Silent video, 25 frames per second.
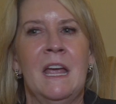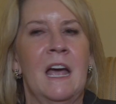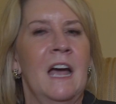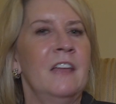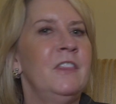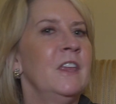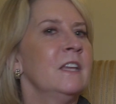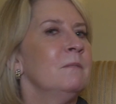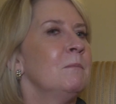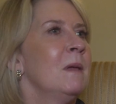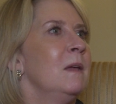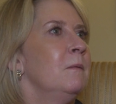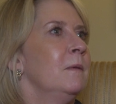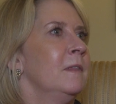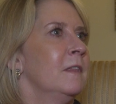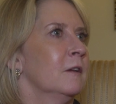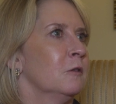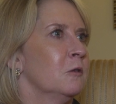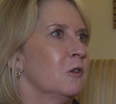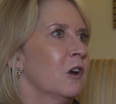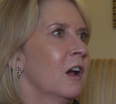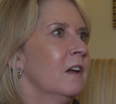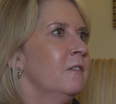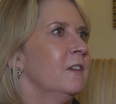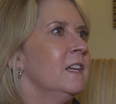I think maybe they're
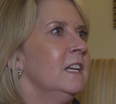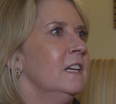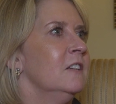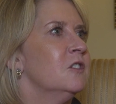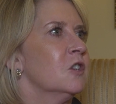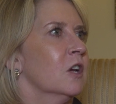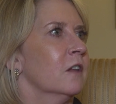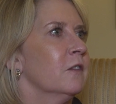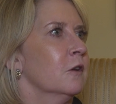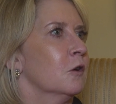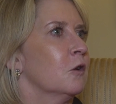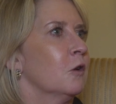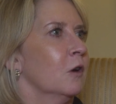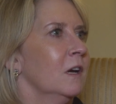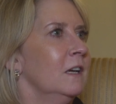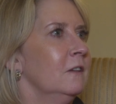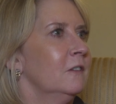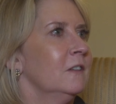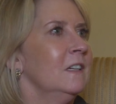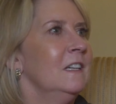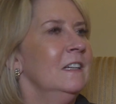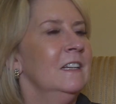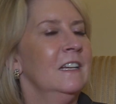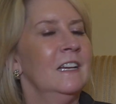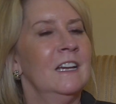driving each other
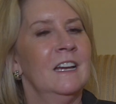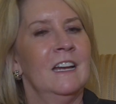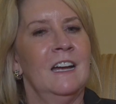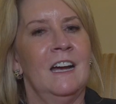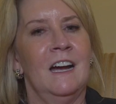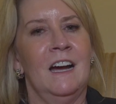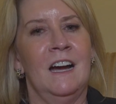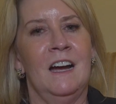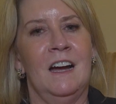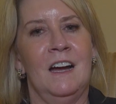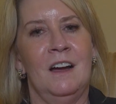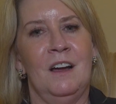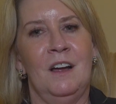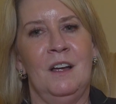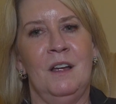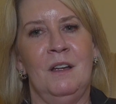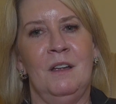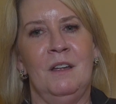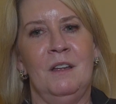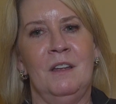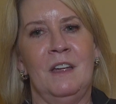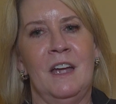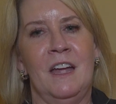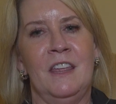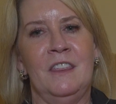crazy.
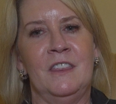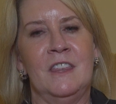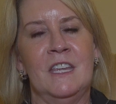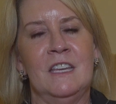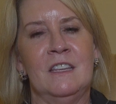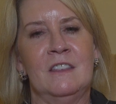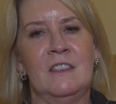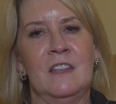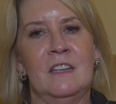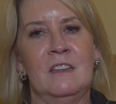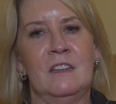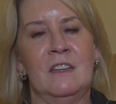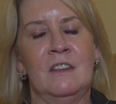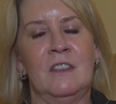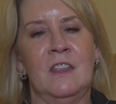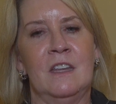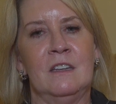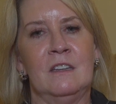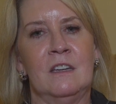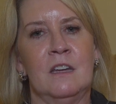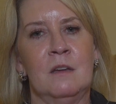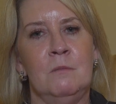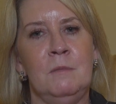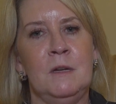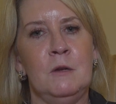I think
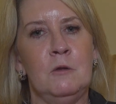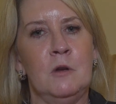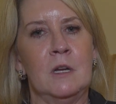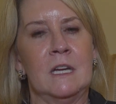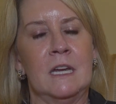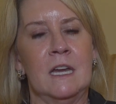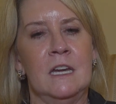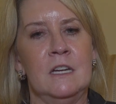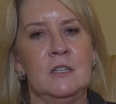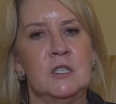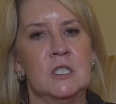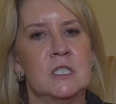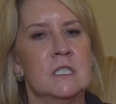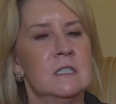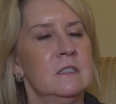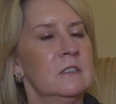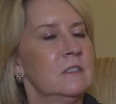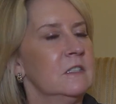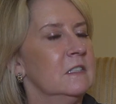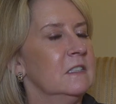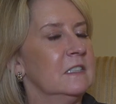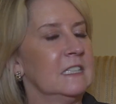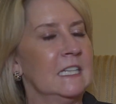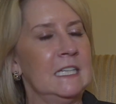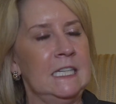that
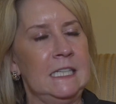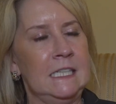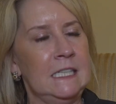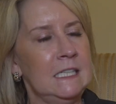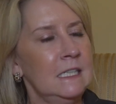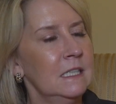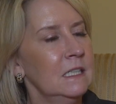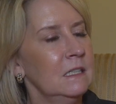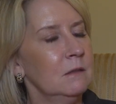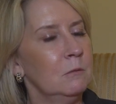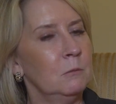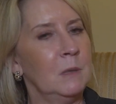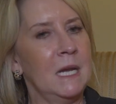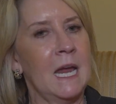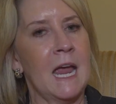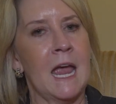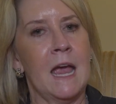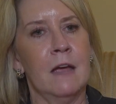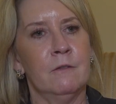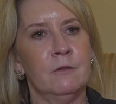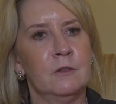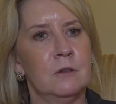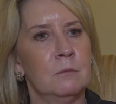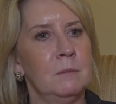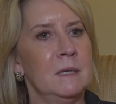communications is key. We
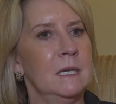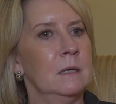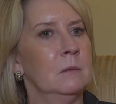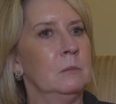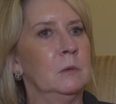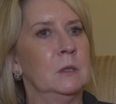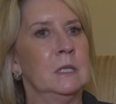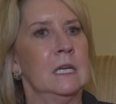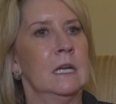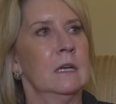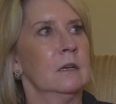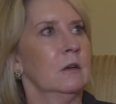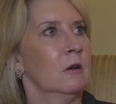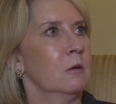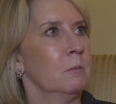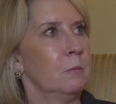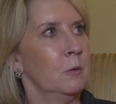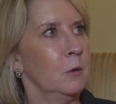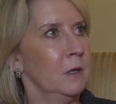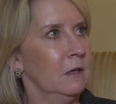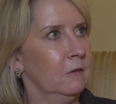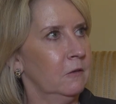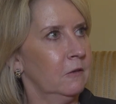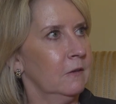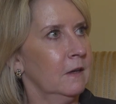have to be able to get our
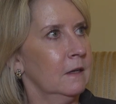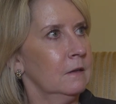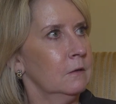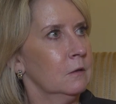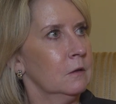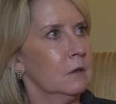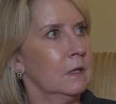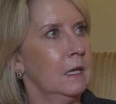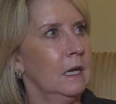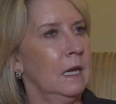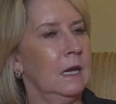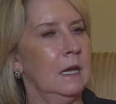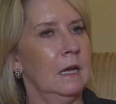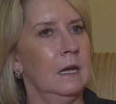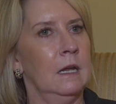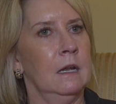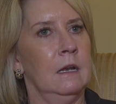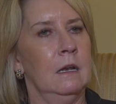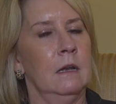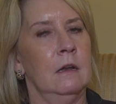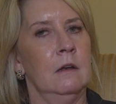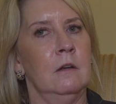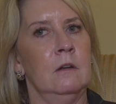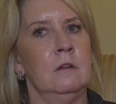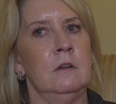points out,
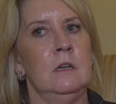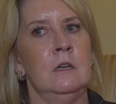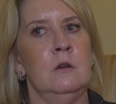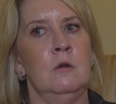and